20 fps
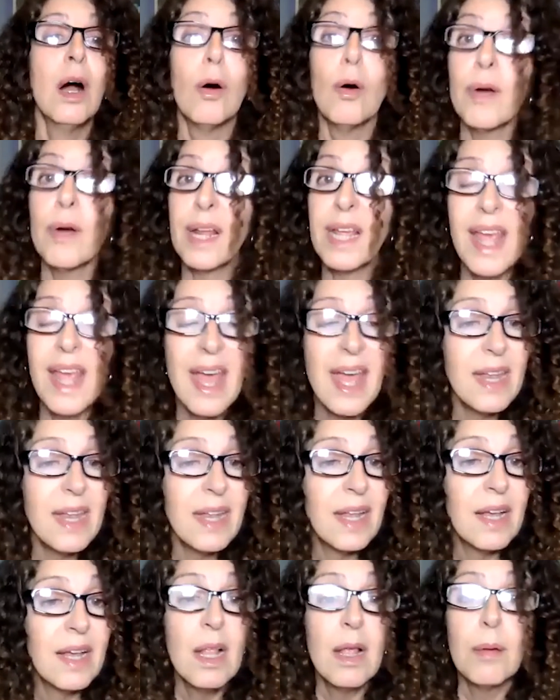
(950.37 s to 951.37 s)
Or
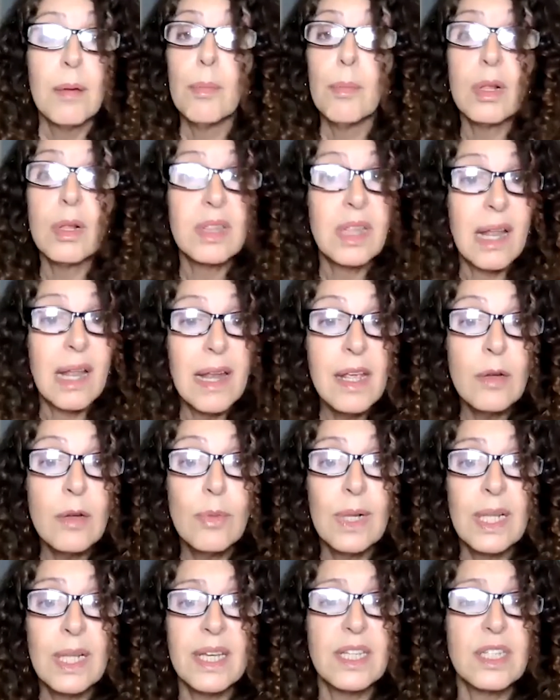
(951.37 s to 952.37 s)
again,
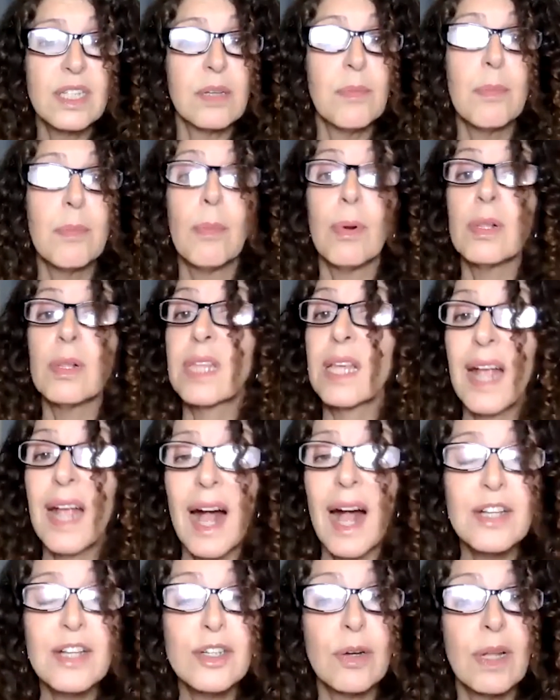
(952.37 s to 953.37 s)
multilingualism,
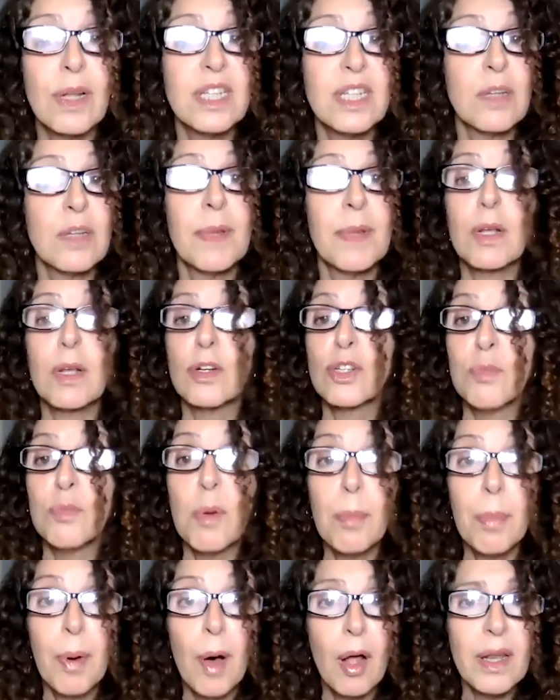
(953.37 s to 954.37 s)
multiculturalism, and
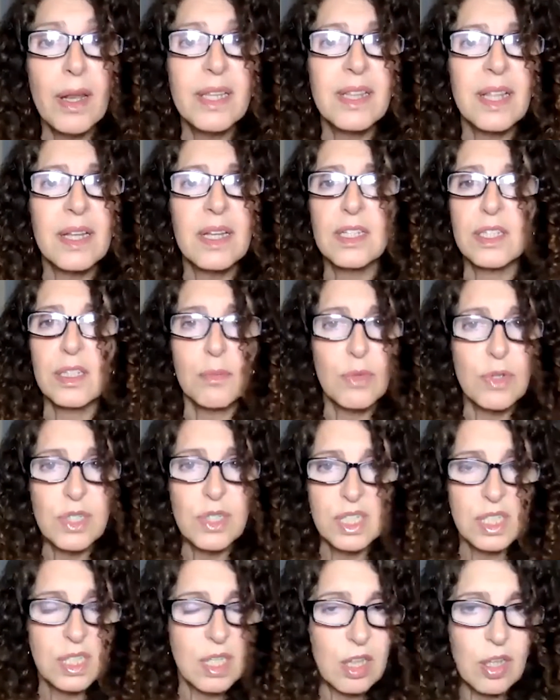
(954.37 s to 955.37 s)
cosmopolitanism,
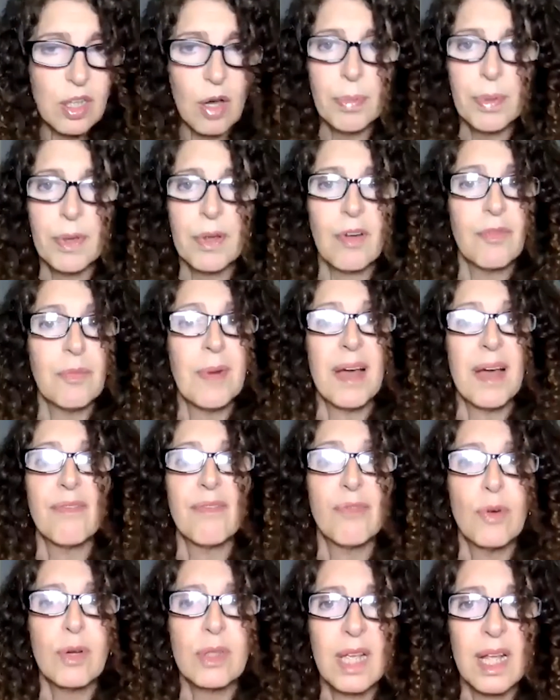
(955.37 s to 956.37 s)
which is the topic of my
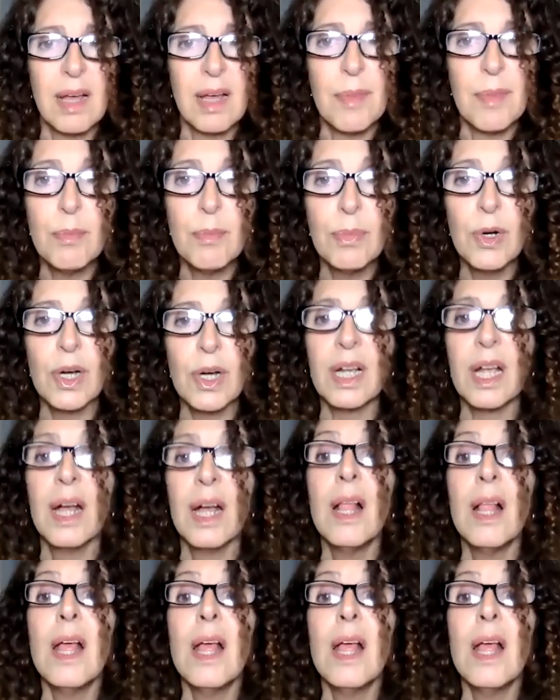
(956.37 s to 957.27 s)
forthcoming book.